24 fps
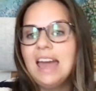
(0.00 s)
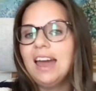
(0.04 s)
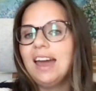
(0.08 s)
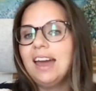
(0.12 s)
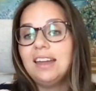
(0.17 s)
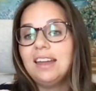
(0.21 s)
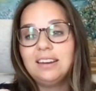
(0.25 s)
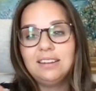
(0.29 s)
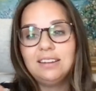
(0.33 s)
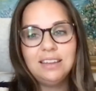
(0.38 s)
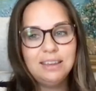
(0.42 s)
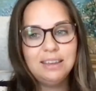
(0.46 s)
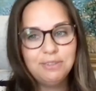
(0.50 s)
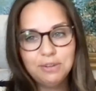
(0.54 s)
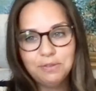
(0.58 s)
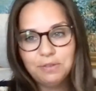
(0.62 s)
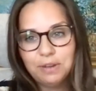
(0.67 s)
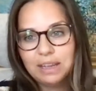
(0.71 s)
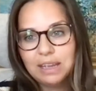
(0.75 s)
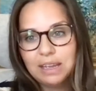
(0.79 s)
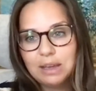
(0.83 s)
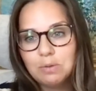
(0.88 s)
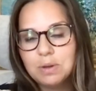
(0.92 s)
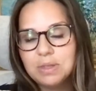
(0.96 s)
And even if
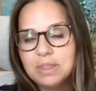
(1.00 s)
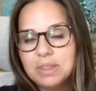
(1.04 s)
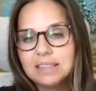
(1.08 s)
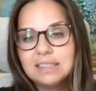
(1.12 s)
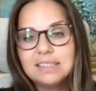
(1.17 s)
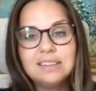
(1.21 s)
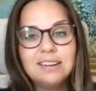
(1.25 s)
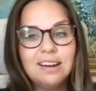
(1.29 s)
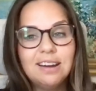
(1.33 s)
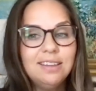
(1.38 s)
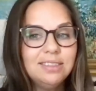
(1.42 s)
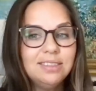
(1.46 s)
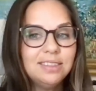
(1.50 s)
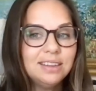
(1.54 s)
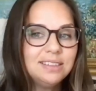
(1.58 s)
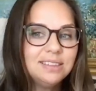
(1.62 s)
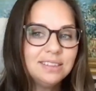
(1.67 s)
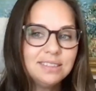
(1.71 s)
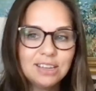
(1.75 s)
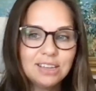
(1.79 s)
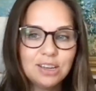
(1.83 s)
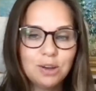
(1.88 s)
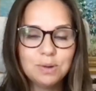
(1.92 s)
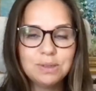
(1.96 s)
I get one that's not, that
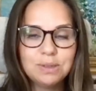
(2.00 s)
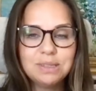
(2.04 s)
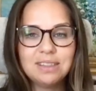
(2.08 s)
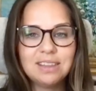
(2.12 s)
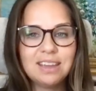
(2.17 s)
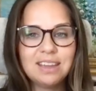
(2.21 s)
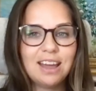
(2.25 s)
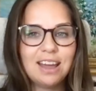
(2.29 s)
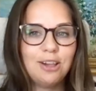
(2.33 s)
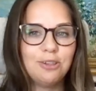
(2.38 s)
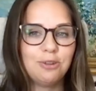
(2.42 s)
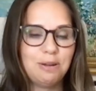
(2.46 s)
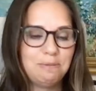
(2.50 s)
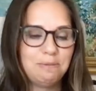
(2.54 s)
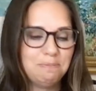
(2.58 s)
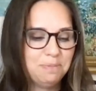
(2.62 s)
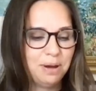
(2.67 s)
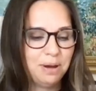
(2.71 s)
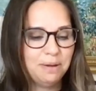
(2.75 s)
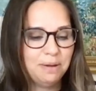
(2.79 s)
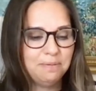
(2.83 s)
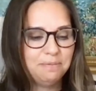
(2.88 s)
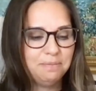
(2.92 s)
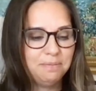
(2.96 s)
doesn't go into the gallery.
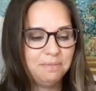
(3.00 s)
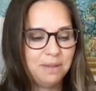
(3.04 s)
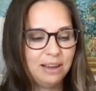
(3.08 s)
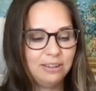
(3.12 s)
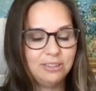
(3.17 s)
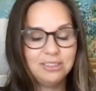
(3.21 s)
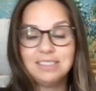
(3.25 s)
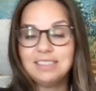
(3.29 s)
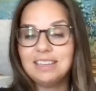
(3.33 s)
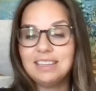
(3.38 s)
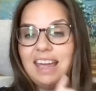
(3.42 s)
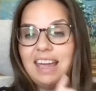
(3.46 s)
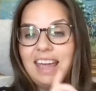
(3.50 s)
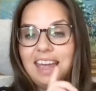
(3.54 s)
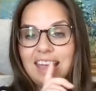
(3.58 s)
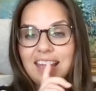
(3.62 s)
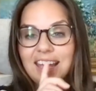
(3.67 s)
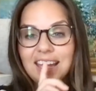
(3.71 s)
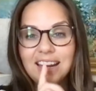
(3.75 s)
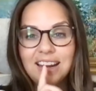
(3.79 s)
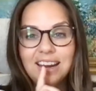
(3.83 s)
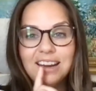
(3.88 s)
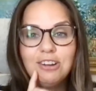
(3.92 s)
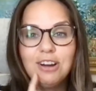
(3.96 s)
But I'll say, hey,
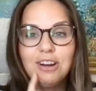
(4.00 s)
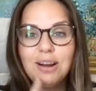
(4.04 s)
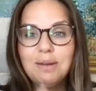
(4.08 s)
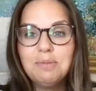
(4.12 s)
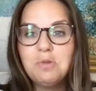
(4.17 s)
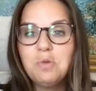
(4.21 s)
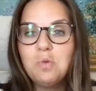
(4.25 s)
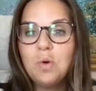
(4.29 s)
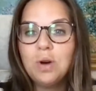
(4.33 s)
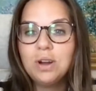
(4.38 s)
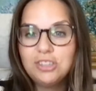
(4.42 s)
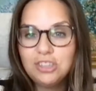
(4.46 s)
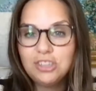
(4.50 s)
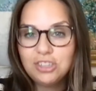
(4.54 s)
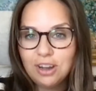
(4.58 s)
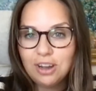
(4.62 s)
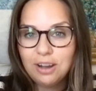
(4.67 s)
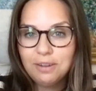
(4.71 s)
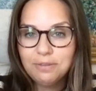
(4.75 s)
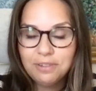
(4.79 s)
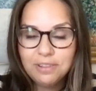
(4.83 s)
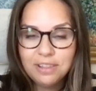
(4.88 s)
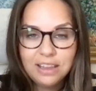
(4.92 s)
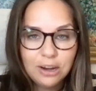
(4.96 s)
can I grab one
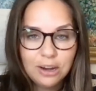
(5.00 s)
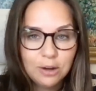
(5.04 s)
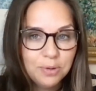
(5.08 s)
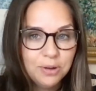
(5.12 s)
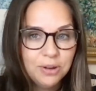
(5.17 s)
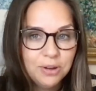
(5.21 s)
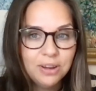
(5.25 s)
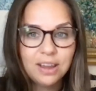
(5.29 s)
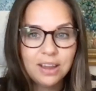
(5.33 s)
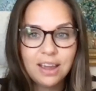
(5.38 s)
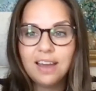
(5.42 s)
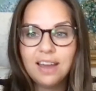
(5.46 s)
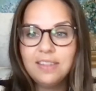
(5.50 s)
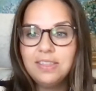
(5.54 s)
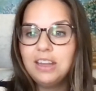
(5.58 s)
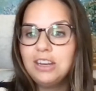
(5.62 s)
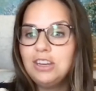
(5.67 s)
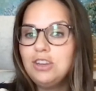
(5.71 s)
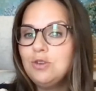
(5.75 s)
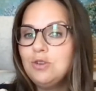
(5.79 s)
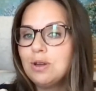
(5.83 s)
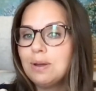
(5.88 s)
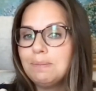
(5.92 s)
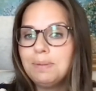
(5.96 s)
shot for the yearbook? And then
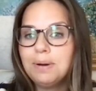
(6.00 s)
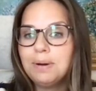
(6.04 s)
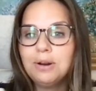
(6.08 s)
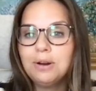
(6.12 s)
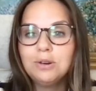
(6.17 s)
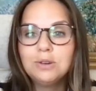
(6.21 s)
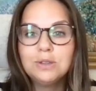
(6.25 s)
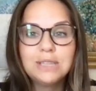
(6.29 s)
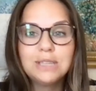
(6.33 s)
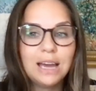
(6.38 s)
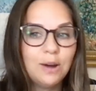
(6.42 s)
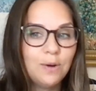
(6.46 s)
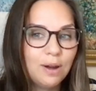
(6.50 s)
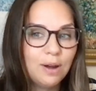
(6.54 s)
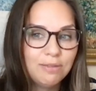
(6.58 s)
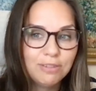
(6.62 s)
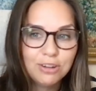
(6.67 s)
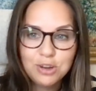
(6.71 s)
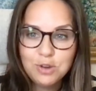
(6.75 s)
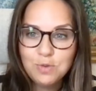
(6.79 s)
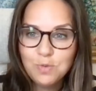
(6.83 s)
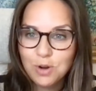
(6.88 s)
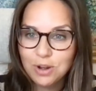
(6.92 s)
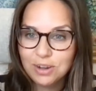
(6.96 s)
you can pose however
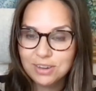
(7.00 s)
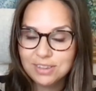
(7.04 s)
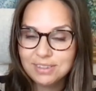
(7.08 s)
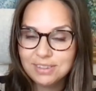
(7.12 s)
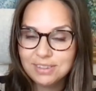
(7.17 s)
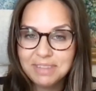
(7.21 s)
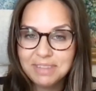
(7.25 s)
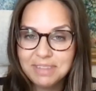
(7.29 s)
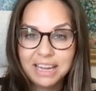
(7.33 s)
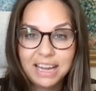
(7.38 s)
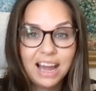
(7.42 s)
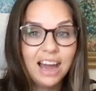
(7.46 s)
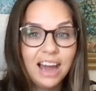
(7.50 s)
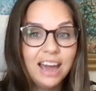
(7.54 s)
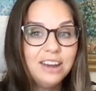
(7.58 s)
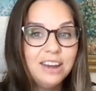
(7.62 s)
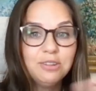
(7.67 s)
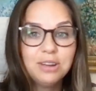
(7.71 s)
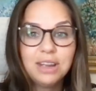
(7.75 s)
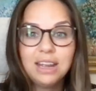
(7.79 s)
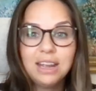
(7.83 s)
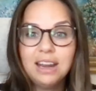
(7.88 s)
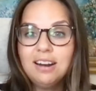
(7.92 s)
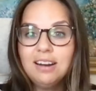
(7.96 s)
you want. Like I
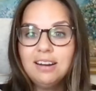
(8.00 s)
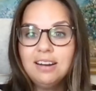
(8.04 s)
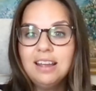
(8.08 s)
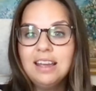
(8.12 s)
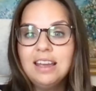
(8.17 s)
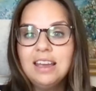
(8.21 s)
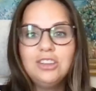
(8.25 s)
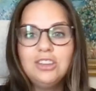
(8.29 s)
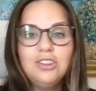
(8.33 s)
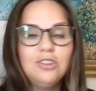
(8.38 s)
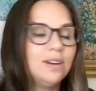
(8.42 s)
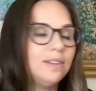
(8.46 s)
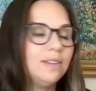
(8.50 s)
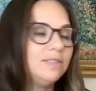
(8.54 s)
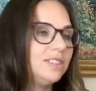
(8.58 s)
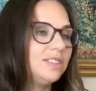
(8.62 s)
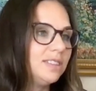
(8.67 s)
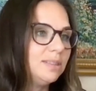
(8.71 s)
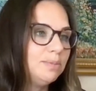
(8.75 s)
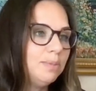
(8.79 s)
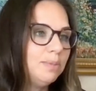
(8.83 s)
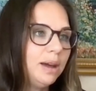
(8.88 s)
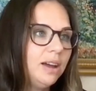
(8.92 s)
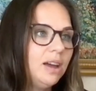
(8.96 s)
don't care. You don't have to
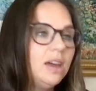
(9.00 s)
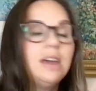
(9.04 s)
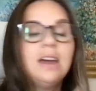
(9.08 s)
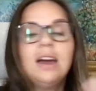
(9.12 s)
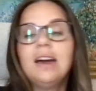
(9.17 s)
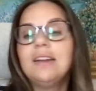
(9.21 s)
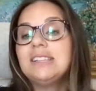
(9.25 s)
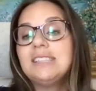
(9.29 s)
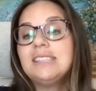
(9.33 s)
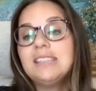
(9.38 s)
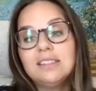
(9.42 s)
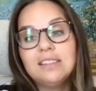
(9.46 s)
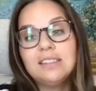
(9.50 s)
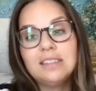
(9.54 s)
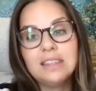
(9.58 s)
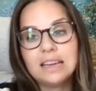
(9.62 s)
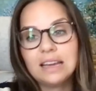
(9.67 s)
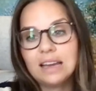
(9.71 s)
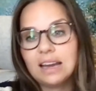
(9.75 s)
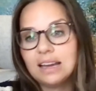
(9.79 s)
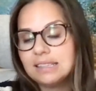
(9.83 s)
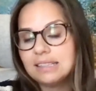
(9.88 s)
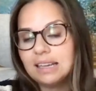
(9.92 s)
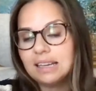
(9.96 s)
smile. That's the other
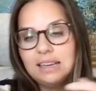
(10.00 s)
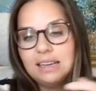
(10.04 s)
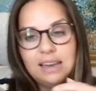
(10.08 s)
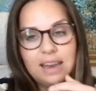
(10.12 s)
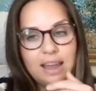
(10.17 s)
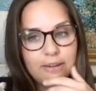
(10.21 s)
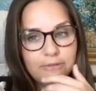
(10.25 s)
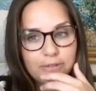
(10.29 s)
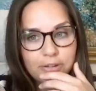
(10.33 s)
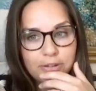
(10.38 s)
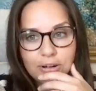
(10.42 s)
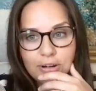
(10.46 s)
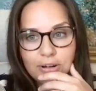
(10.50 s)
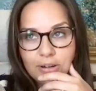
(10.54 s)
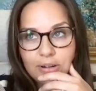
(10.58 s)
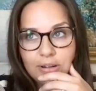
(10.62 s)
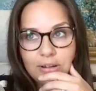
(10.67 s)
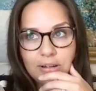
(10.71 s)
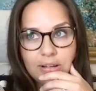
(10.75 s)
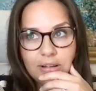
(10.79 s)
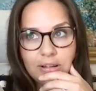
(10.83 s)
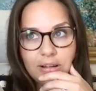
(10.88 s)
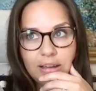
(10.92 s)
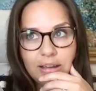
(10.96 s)
thing, is I never
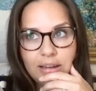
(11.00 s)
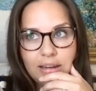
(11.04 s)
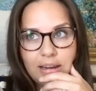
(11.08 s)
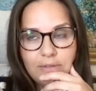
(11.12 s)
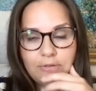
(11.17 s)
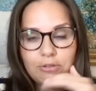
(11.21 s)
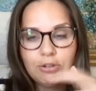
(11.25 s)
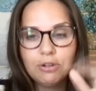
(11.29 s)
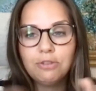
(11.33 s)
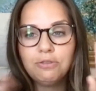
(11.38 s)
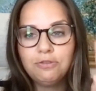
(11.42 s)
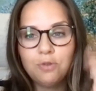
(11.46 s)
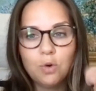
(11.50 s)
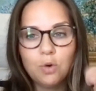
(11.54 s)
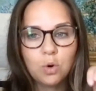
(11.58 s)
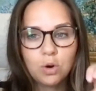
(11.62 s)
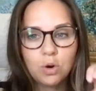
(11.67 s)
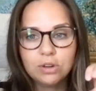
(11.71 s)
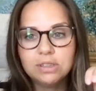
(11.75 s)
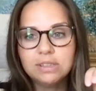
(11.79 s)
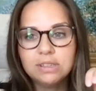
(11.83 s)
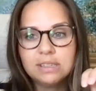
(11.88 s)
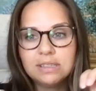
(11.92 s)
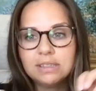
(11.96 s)

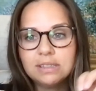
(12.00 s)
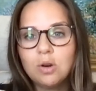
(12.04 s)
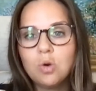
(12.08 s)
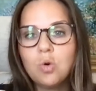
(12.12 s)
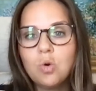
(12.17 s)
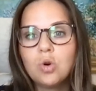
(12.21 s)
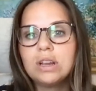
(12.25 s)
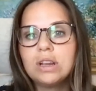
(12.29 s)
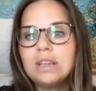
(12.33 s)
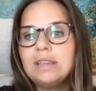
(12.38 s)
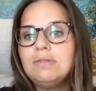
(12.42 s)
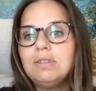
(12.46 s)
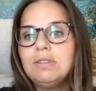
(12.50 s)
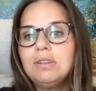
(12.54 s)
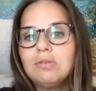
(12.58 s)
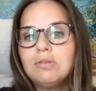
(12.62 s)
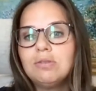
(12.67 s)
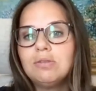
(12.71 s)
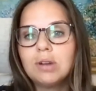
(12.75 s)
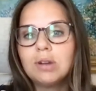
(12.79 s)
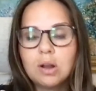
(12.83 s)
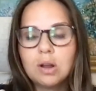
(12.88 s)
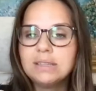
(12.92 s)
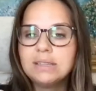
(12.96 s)
force or even
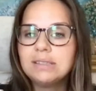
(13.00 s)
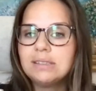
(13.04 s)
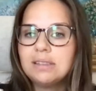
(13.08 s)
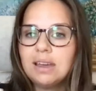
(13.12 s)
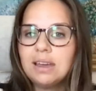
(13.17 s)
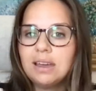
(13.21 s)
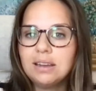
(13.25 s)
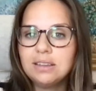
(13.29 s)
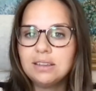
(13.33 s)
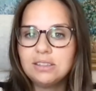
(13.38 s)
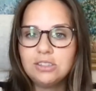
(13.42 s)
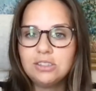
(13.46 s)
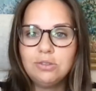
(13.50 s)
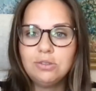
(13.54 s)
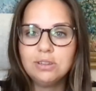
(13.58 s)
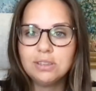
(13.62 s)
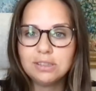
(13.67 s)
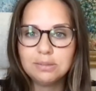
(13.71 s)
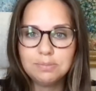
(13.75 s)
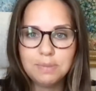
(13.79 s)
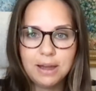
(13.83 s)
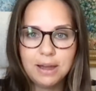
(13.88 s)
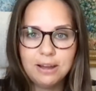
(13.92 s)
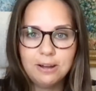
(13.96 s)
request that a student
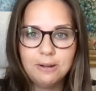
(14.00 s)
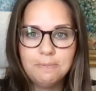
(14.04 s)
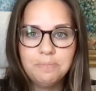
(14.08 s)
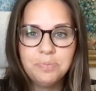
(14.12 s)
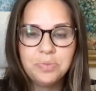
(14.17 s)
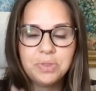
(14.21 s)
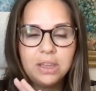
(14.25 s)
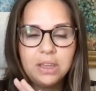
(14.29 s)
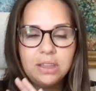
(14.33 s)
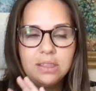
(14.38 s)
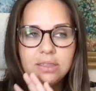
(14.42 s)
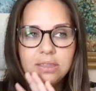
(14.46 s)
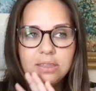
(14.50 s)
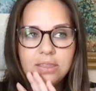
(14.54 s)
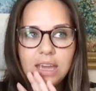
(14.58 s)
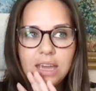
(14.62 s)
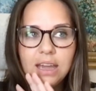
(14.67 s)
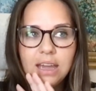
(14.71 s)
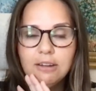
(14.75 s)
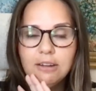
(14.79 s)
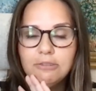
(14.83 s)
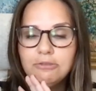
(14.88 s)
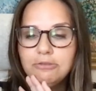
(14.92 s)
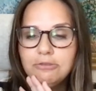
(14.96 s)
smile. They
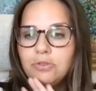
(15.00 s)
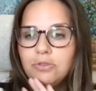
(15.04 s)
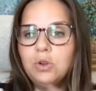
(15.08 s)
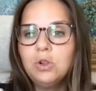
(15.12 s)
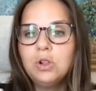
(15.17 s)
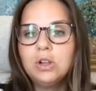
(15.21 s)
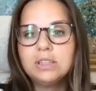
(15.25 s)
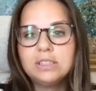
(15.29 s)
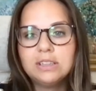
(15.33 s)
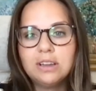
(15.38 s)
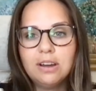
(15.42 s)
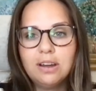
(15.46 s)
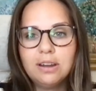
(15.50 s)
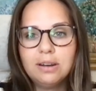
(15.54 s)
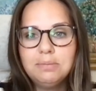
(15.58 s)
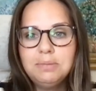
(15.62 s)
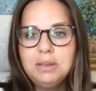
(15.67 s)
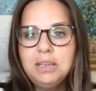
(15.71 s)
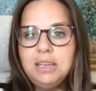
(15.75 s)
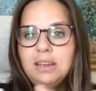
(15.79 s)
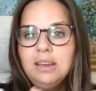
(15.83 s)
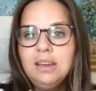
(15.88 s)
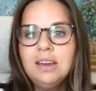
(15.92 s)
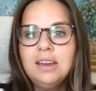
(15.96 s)
have full
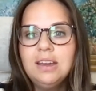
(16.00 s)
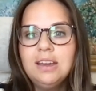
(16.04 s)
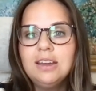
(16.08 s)
autonomy.